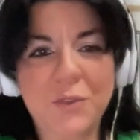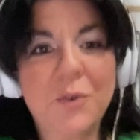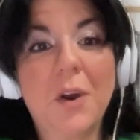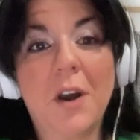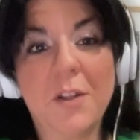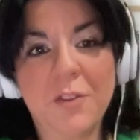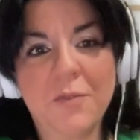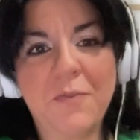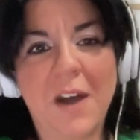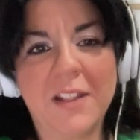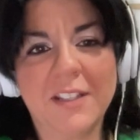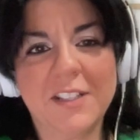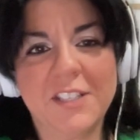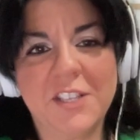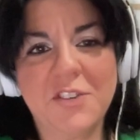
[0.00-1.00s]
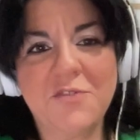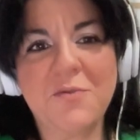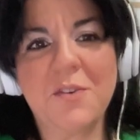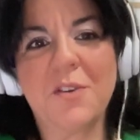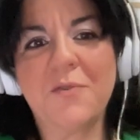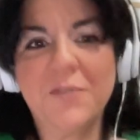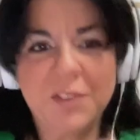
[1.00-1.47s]
do other volunteer
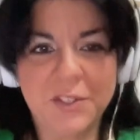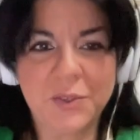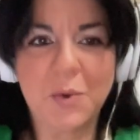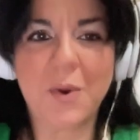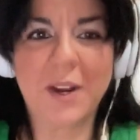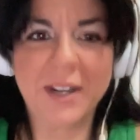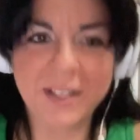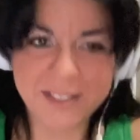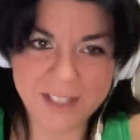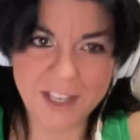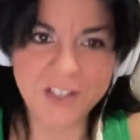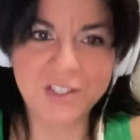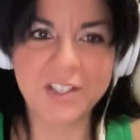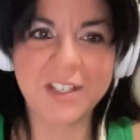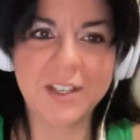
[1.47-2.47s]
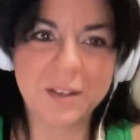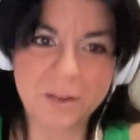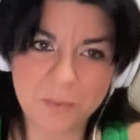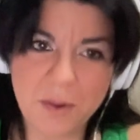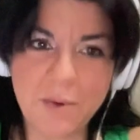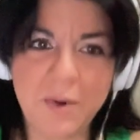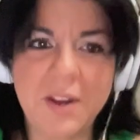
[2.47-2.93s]
work for this organization,
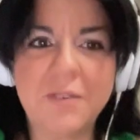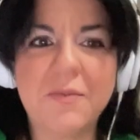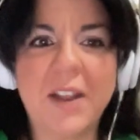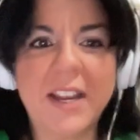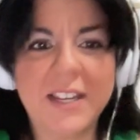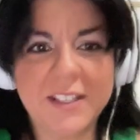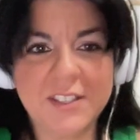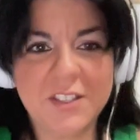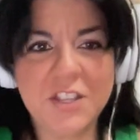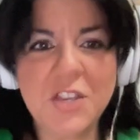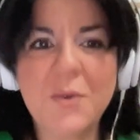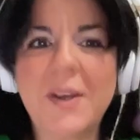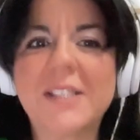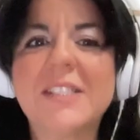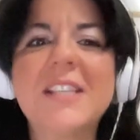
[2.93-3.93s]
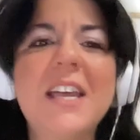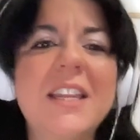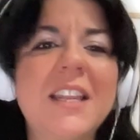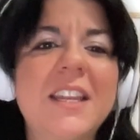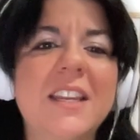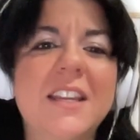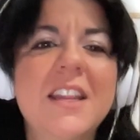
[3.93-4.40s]
and we were invited to the U.S.
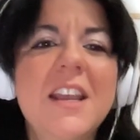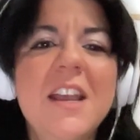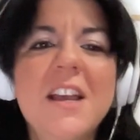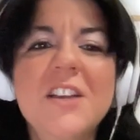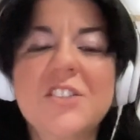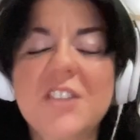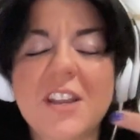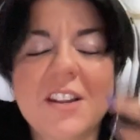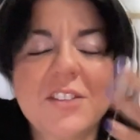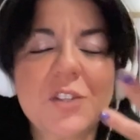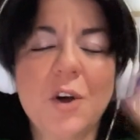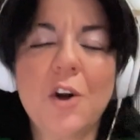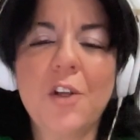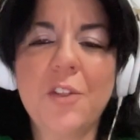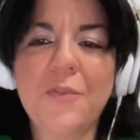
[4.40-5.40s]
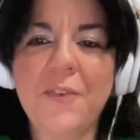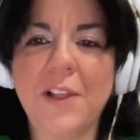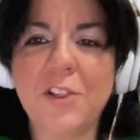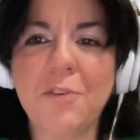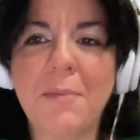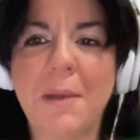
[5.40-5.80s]
Senate. And shout out to all the fellow